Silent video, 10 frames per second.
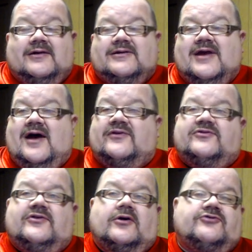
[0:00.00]
Yes,
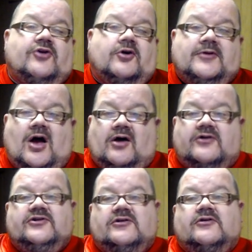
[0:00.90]
there's
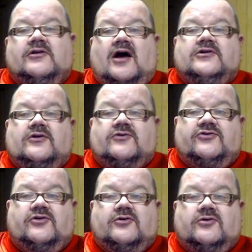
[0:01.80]
terminology that you're not
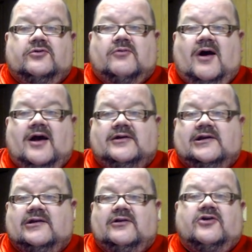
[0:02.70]
used to, right? And
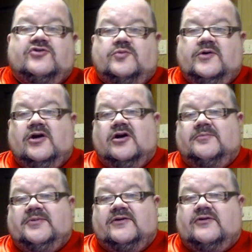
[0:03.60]
it looks weird
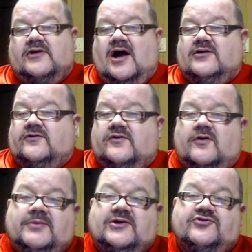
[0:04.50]
because you're not used to a
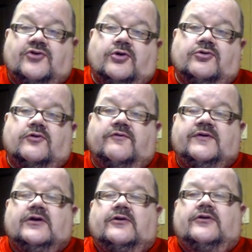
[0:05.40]
big circular
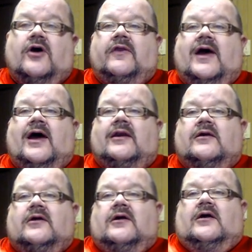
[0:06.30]
field and all that.
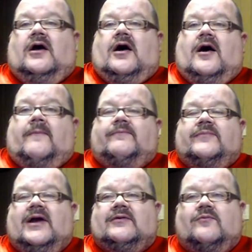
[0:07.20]
Um,
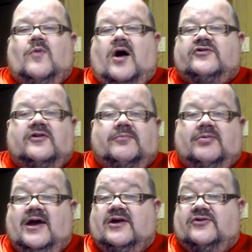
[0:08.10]
and watching the
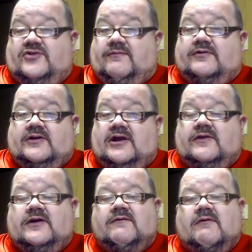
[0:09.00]
play is different than
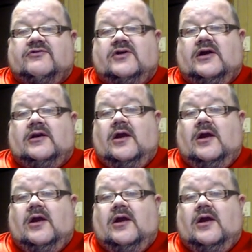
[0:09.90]
anything you've ever seen.